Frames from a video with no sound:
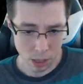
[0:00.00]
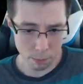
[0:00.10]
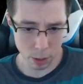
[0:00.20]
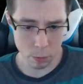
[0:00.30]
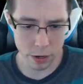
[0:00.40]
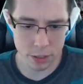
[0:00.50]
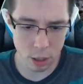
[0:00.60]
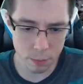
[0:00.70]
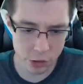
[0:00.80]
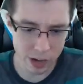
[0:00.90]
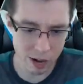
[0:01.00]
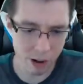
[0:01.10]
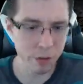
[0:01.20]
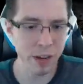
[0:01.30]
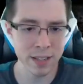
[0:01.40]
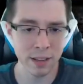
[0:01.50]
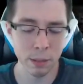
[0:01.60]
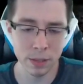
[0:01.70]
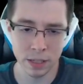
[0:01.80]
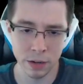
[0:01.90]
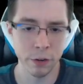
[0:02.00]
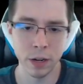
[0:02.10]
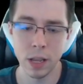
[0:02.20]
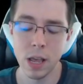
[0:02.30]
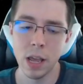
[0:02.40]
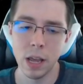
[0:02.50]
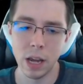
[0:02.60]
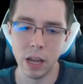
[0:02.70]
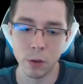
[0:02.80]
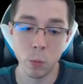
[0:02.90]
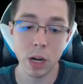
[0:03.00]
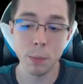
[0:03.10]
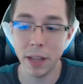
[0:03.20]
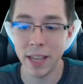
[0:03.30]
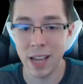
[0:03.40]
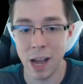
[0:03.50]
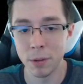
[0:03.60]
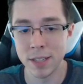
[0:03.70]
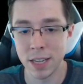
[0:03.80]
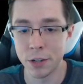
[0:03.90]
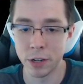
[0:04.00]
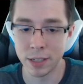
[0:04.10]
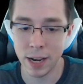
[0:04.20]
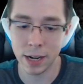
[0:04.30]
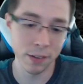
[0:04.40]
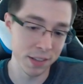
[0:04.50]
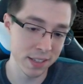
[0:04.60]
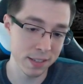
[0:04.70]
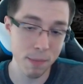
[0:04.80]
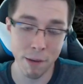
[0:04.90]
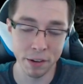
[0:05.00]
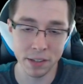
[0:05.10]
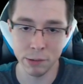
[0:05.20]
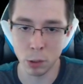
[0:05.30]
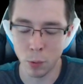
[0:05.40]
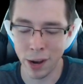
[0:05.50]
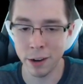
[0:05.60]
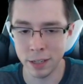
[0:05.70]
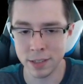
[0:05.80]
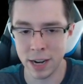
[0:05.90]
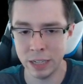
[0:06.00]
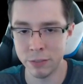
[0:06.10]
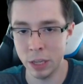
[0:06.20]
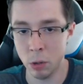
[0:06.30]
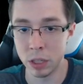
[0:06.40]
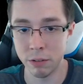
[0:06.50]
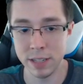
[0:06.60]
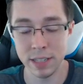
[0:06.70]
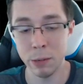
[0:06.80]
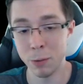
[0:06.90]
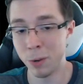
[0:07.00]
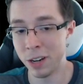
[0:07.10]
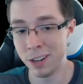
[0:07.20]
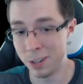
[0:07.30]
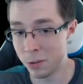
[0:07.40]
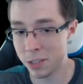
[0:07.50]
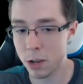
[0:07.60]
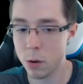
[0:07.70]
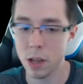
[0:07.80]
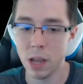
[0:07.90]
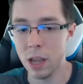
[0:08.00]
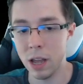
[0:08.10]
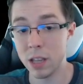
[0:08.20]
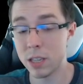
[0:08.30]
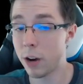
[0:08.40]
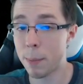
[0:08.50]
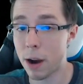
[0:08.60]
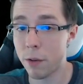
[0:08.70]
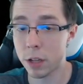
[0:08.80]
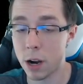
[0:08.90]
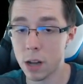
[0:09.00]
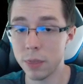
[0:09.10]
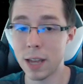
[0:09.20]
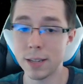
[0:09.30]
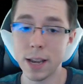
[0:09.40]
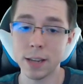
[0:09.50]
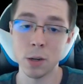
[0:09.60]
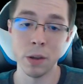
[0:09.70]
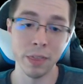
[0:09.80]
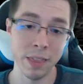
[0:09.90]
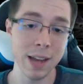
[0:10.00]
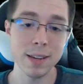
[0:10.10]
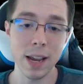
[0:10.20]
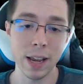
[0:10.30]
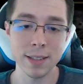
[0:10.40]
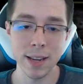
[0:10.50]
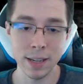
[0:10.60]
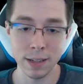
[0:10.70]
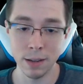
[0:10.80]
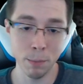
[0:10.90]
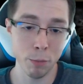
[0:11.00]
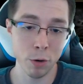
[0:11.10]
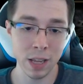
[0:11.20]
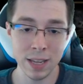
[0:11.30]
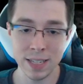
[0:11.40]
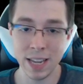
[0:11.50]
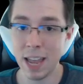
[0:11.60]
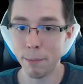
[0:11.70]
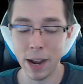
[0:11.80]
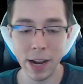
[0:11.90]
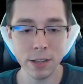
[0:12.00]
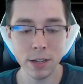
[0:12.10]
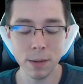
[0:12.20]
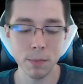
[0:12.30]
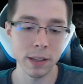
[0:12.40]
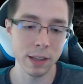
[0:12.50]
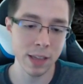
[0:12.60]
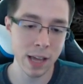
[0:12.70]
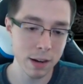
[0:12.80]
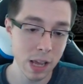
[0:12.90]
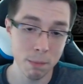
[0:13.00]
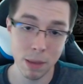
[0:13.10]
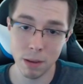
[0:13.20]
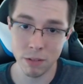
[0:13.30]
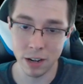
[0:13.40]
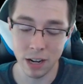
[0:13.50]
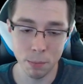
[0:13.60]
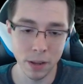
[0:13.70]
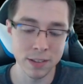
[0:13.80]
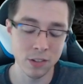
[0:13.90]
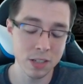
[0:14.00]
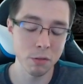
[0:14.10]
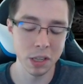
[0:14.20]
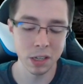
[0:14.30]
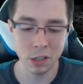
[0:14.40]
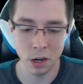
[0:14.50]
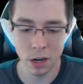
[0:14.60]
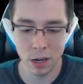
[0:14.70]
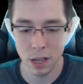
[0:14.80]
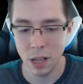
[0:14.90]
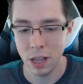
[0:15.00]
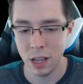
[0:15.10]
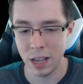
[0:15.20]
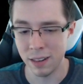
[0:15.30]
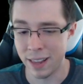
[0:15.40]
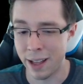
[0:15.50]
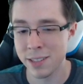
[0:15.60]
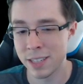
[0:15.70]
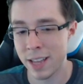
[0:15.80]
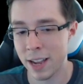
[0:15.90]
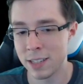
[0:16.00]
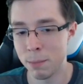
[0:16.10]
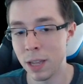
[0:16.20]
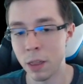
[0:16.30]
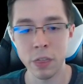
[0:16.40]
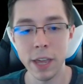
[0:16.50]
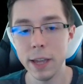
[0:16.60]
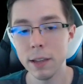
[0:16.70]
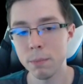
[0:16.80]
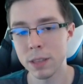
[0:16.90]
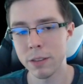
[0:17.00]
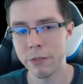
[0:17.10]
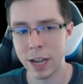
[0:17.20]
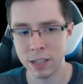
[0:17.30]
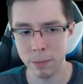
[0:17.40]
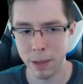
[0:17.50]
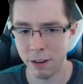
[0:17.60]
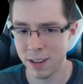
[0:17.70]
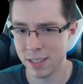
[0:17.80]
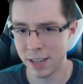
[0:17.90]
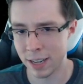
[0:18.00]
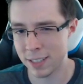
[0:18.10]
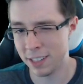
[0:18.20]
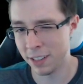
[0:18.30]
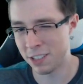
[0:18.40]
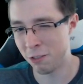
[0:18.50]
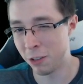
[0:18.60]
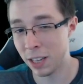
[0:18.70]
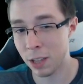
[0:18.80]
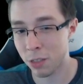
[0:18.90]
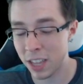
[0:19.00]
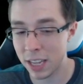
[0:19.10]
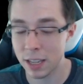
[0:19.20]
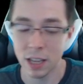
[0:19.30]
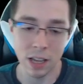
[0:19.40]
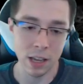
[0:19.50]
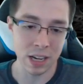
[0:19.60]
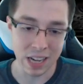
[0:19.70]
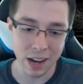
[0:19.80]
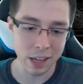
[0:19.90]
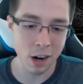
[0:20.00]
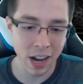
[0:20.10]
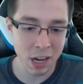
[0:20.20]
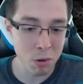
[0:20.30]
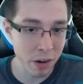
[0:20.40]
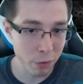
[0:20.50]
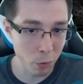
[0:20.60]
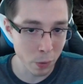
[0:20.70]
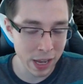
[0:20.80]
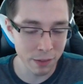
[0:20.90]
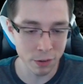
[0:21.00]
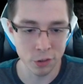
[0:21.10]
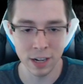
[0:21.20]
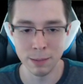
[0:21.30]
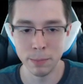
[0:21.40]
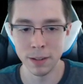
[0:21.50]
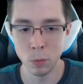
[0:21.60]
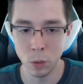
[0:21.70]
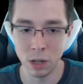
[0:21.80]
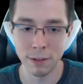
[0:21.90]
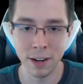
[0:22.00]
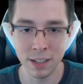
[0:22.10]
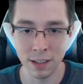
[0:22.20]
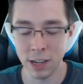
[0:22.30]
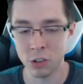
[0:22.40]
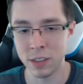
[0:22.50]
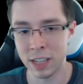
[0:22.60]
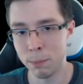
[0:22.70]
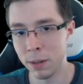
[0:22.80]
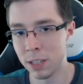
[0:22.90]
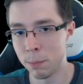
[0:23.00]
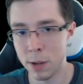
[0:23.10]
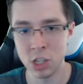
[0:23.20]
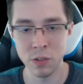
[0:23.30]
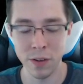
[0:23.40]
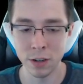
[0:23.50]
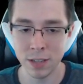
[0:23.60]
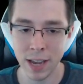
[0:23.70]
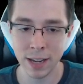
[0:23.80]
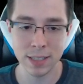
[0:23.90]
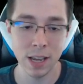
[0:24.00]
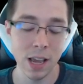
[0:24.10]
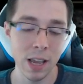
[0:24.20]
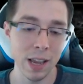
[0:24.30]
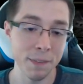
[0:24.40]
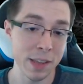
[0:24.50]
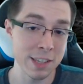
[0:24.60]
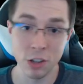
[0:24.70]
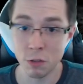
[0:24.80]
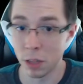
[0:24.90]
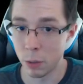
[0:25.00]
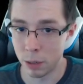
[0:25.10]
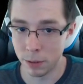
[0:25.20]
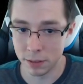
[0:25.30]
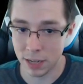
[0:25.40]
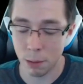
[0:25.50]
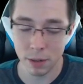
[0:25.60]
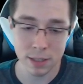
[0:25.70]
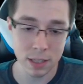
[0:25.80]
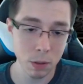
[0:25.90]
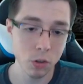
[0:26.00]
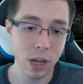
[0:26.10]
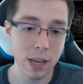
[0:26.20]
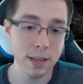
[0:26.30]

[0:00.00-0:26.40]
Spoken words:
Murkwater Skirmisher, however, is a little bit different. If you want to play a goblin-centric deck, this is obviously required. It's kind of the only reason you would want to do so. It's a very powerful card in that deck, so in that deck it's like a pretty easy A- or something like that. Maybe even an A+. It's just a really good card. It allows the deck to be a thing, but the fact of the matter is the deck still isn't really a thing, and not a card I'd go out of your way if you're trying to build a well-rounded collection that can build a bunch of other decks, unless you just really want to build goblins, in which case,